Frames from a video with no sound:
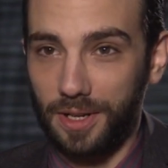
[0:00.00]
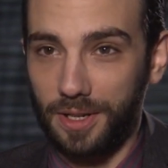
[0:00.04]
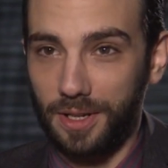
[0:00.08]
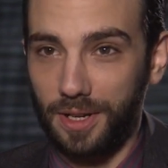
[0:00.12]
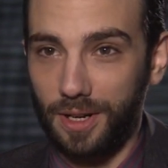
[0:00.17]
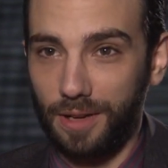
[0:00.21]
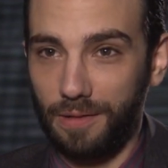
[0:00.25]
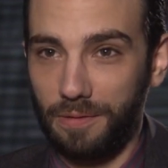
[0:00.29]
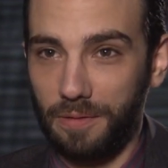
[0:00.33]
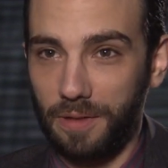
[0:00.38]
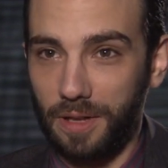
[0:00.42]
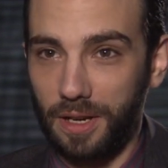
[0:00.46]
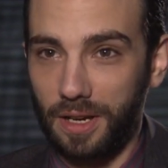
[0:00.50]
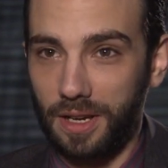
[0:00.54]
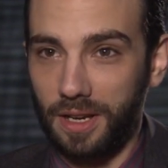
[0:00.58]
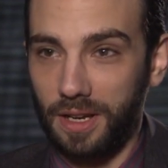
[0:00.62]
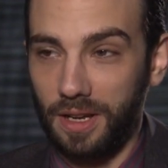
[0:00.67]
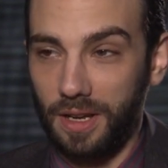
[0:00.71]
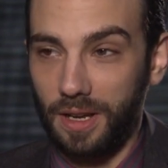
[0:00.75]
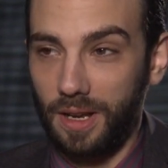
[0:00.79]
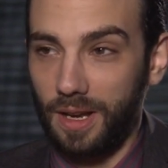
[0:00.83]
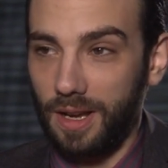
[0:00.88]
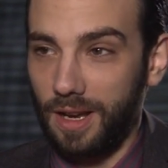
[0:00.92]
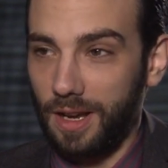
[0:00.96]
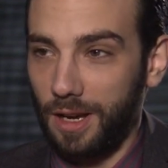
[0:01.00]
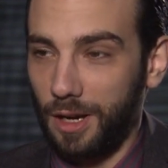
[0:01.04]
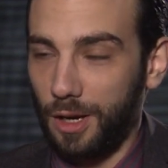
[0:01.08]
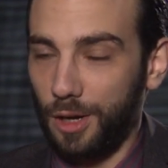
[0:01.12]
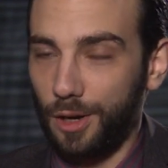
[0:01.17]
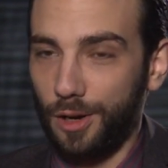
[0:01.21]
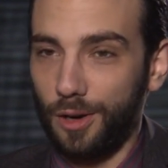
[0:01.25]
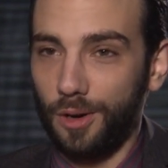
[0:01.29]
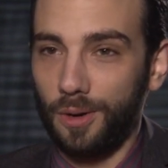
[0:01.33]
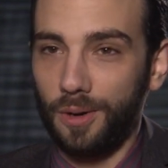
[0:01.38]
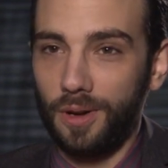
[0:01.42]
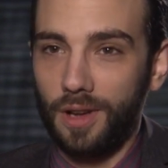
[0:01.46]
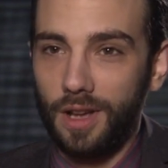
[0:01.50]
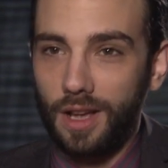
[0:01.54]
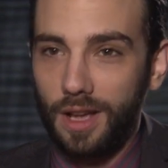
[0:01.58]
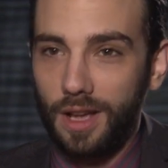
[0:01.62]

stuff that, you know,